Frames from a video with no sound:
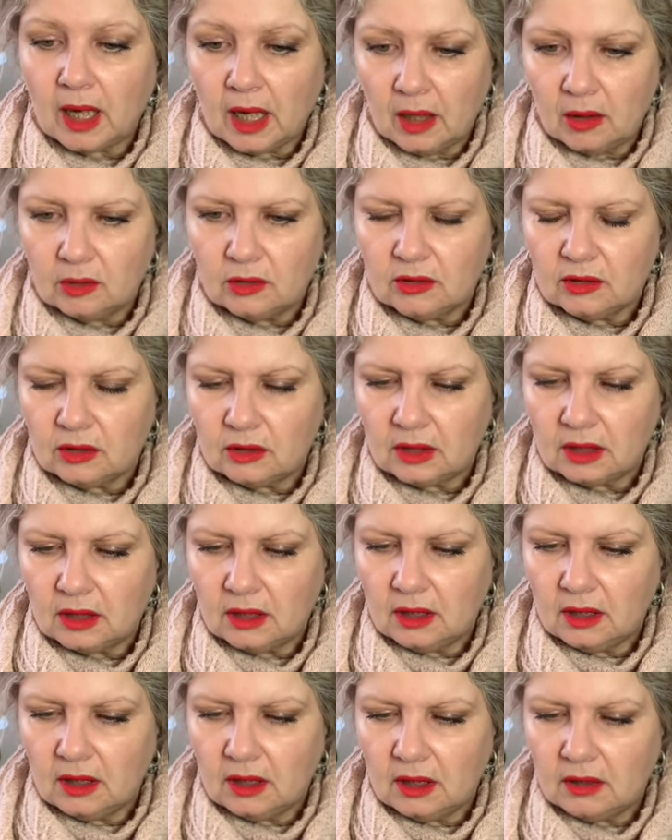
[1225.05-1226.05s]
out, sorry,
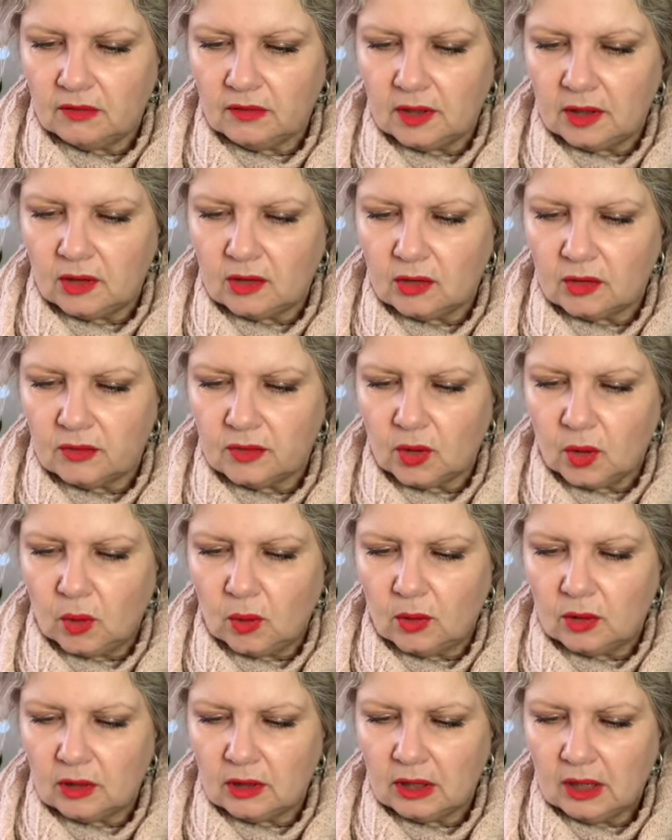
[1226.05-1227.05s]
Fields of
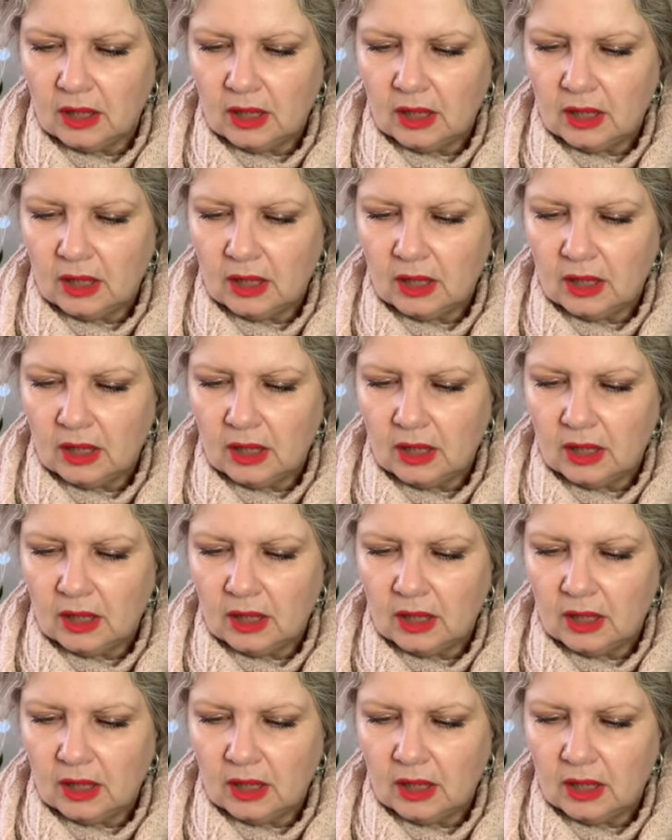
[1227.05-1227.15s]
Gold?